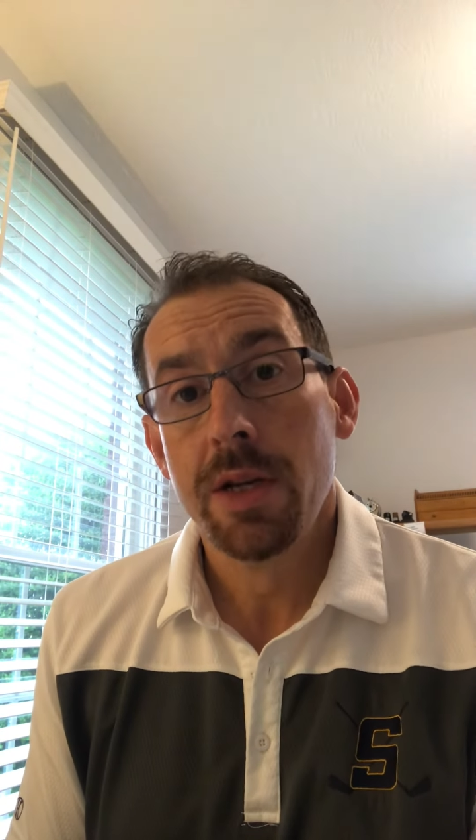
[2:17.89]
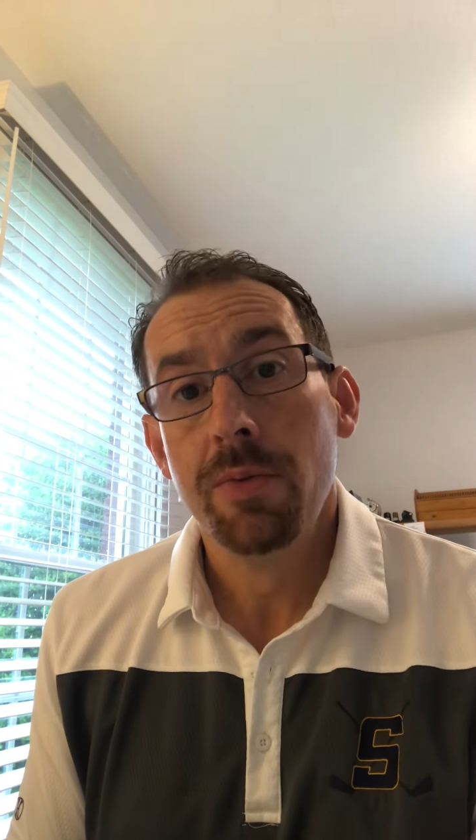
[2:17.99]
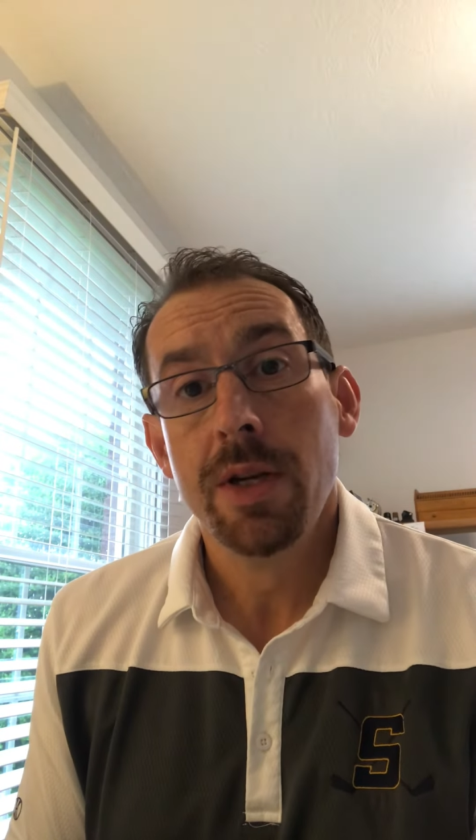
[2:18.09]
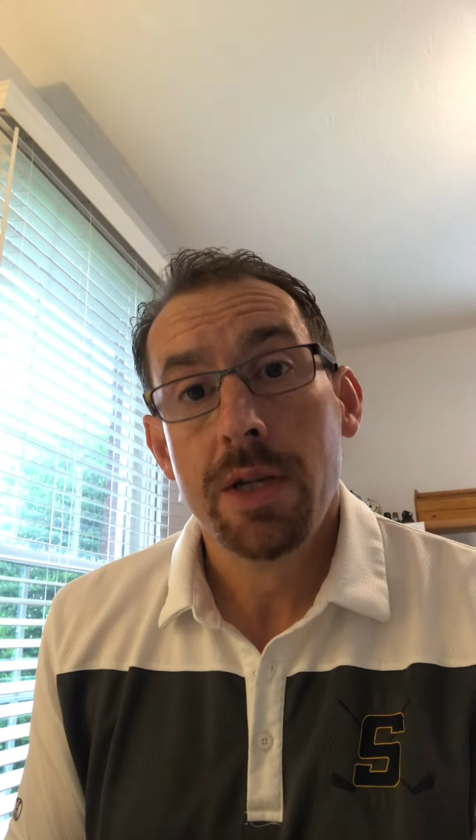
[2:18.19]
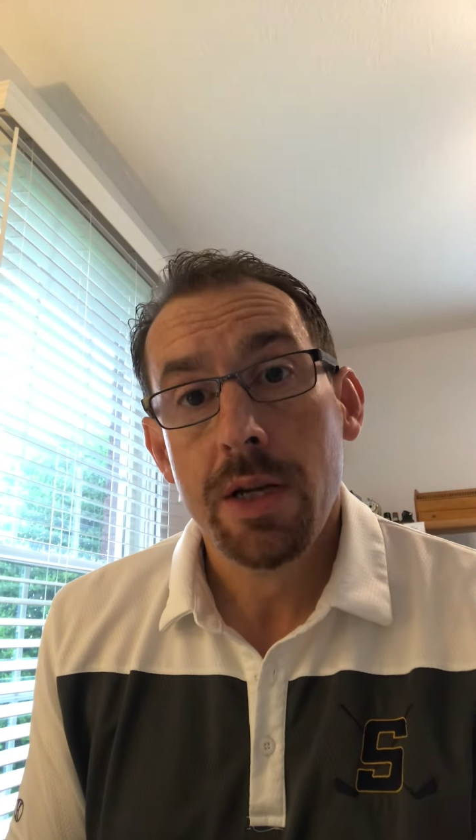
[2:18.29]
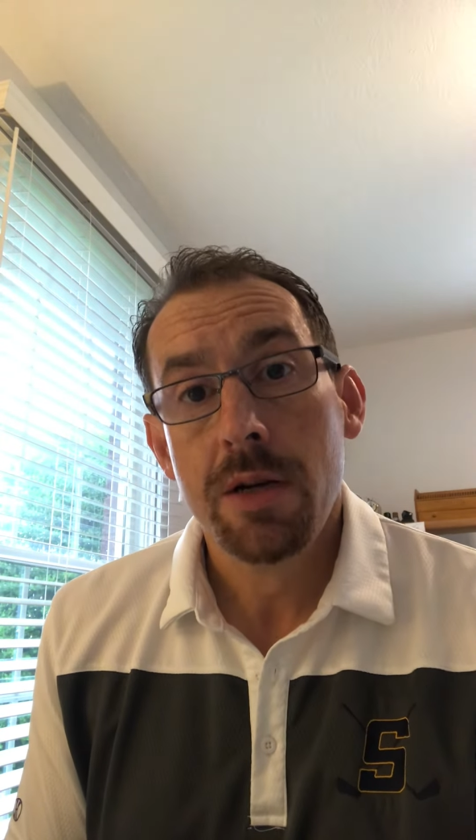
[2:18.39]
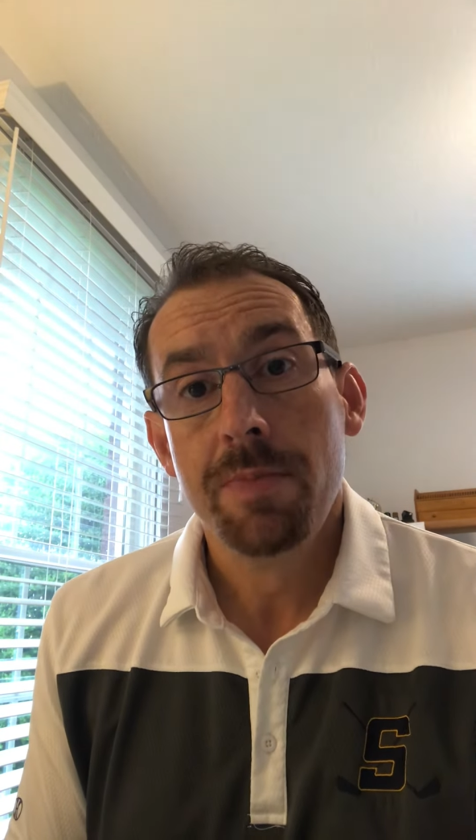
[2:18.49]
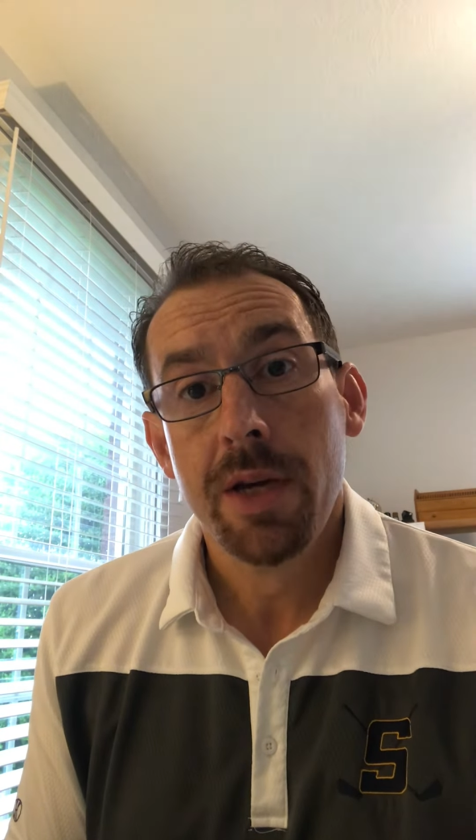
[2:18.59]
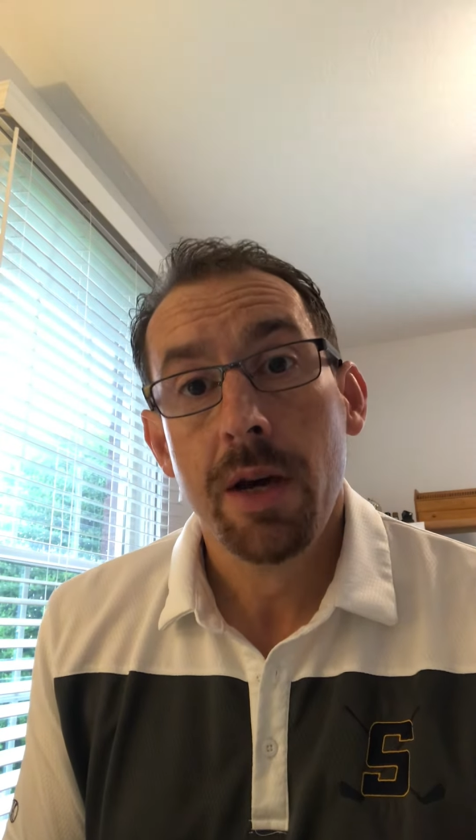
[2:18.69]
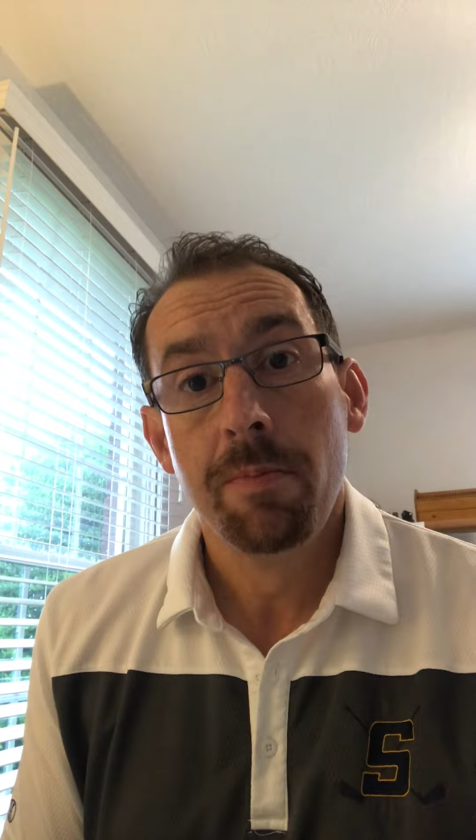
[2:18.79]
we tend to
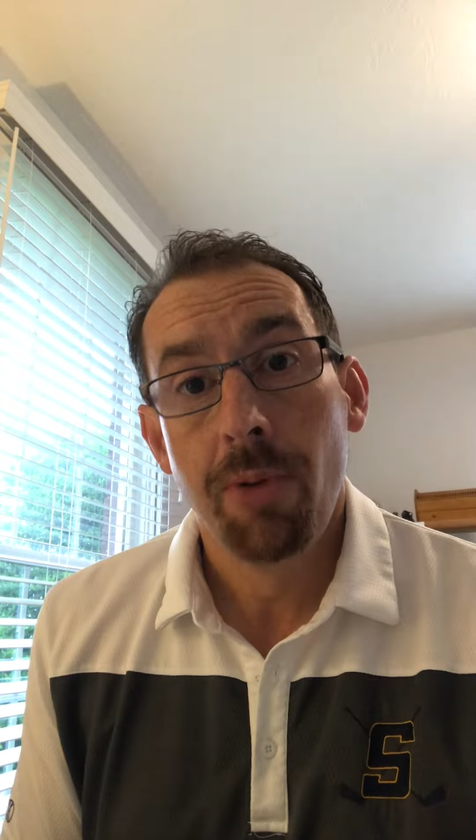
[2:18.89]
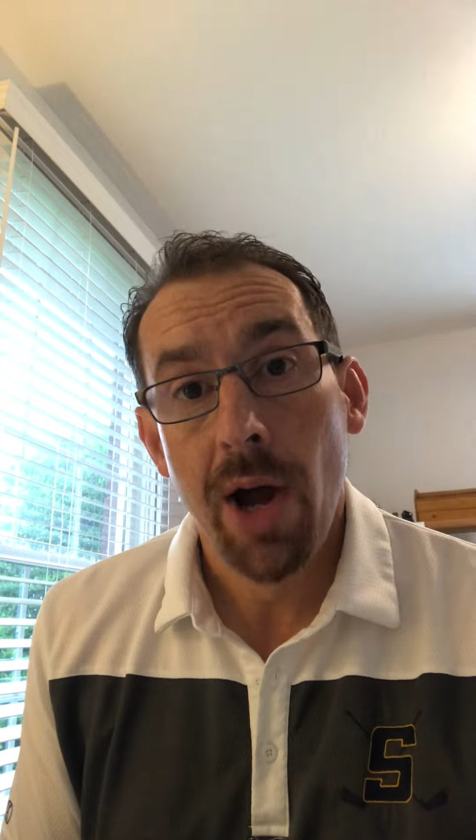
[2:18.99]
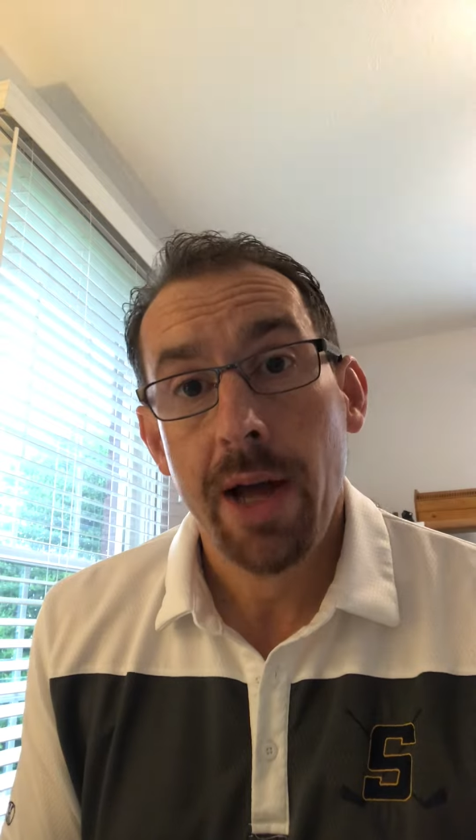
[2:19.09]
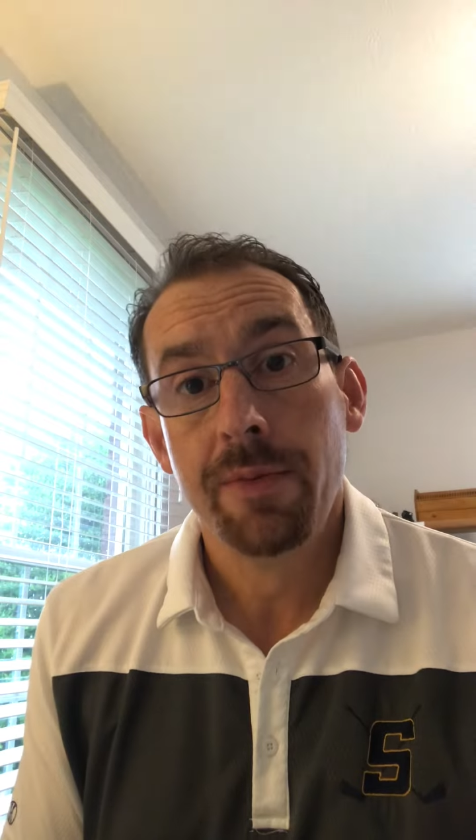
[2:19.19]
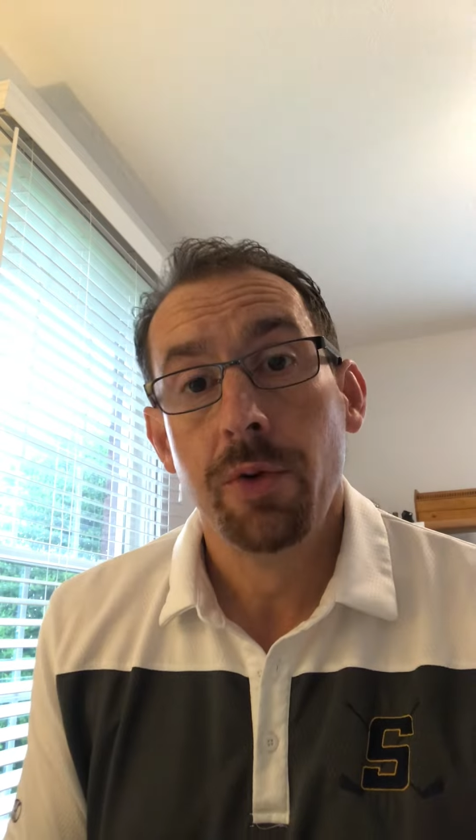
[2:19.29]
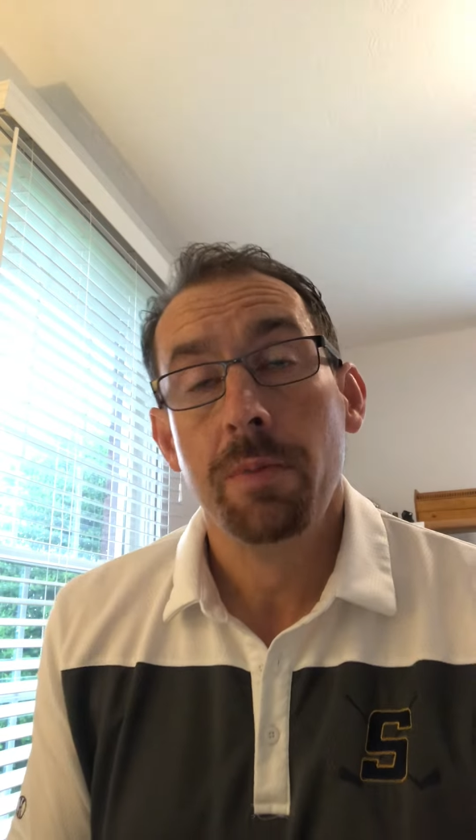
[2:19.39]
become prideful